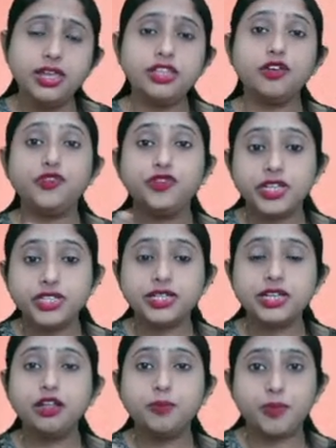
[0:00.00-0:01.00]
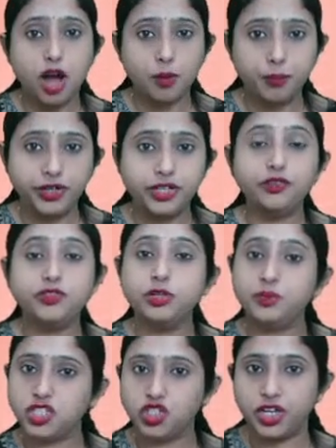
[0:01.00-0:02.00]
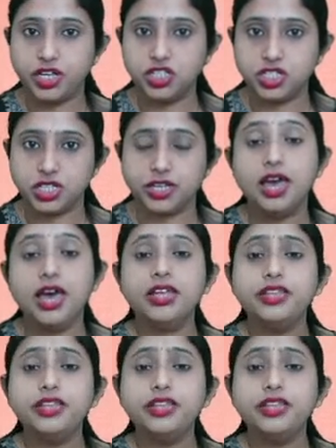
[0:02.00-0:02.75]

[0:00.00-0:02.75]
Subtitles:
the physical property will be changing.